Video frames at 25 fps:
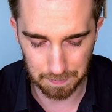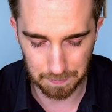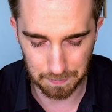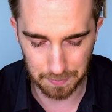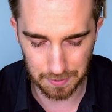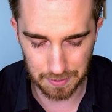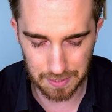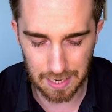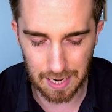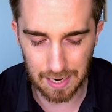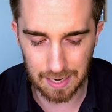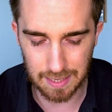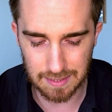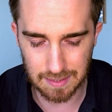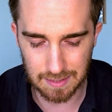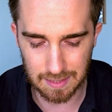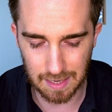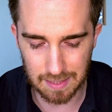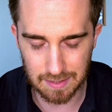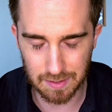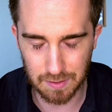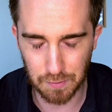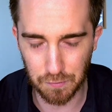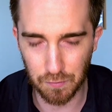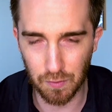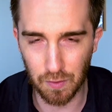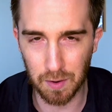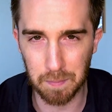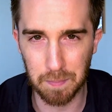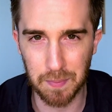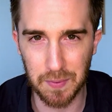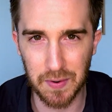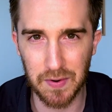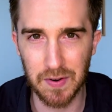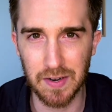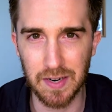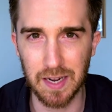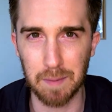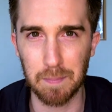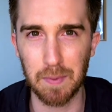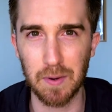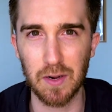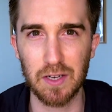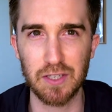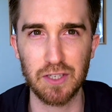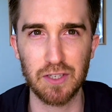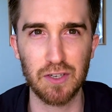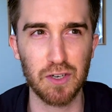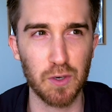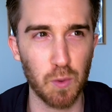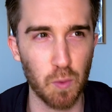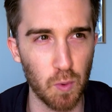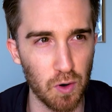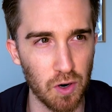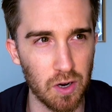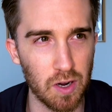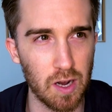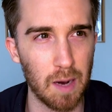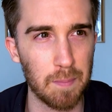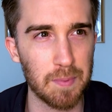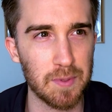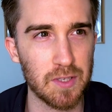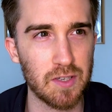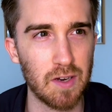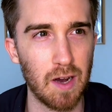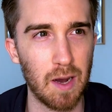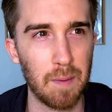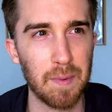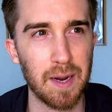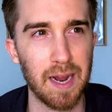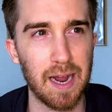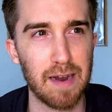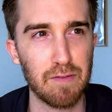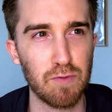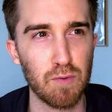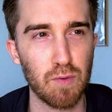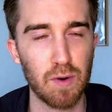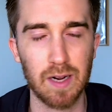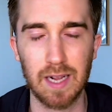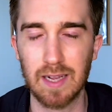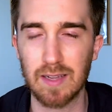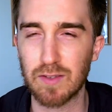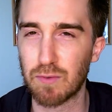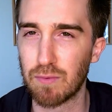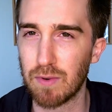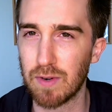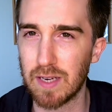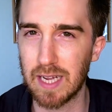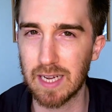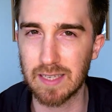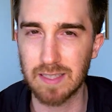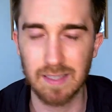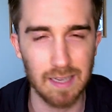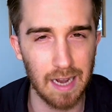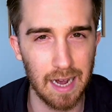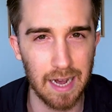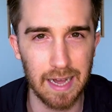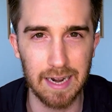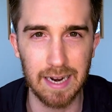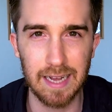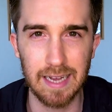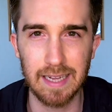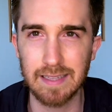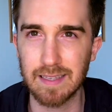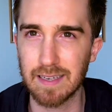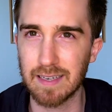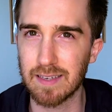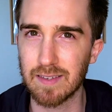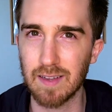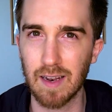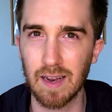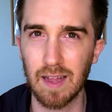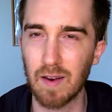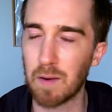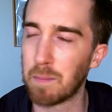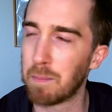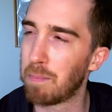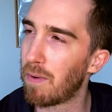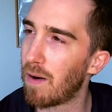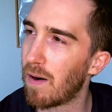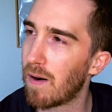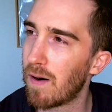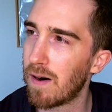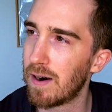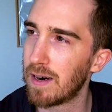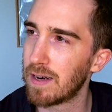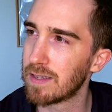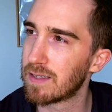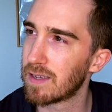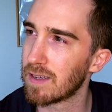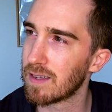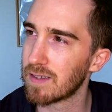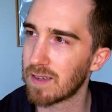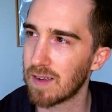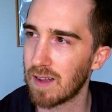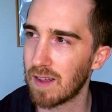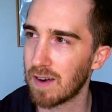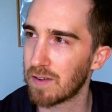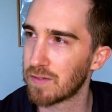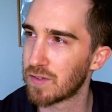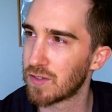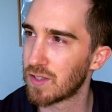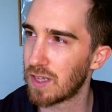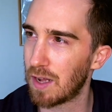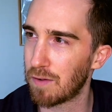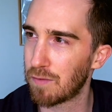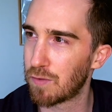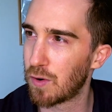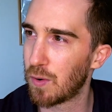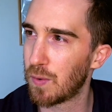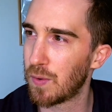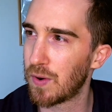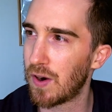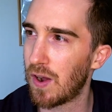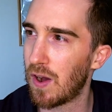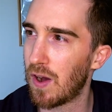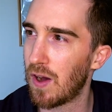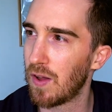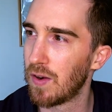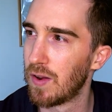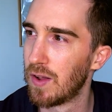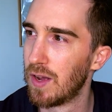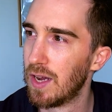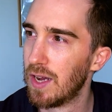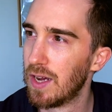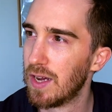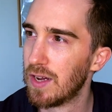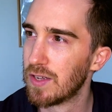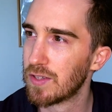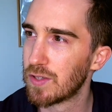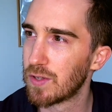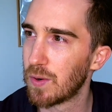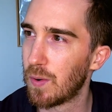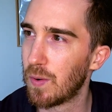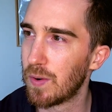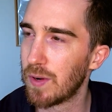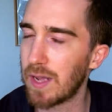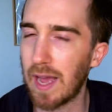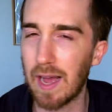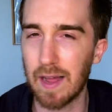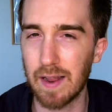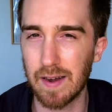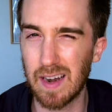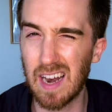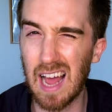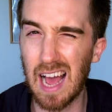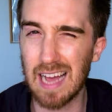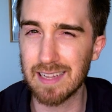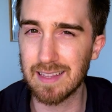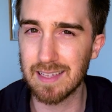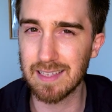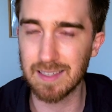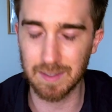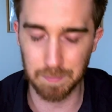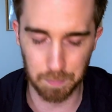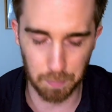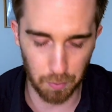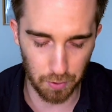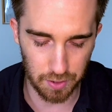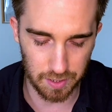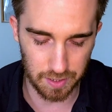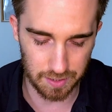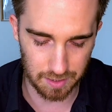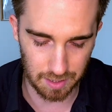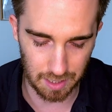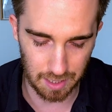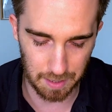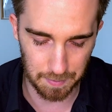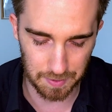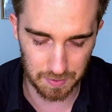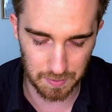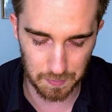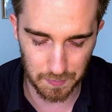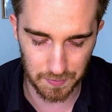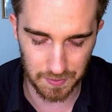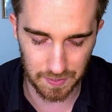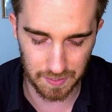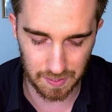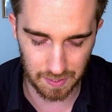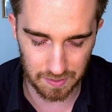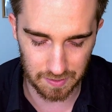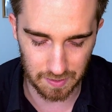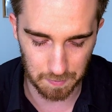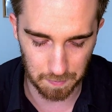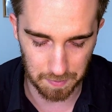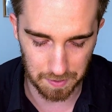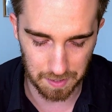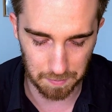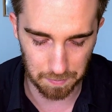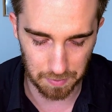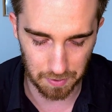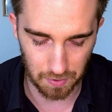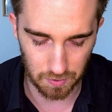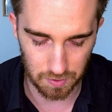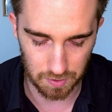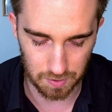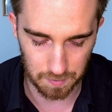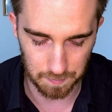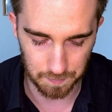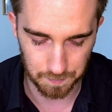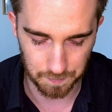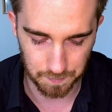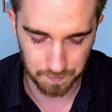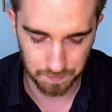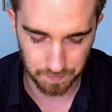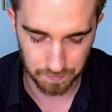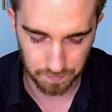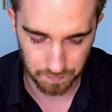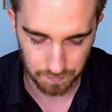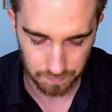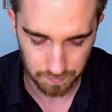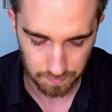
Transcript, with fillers: But yeah, it's a fun period, because, you know, the World Cup is coming, everyone gets really excited, there's a lot of bars, there's a lot of stuff going on. So yeah, at this point in time, it's pretty nice to be in Belgium.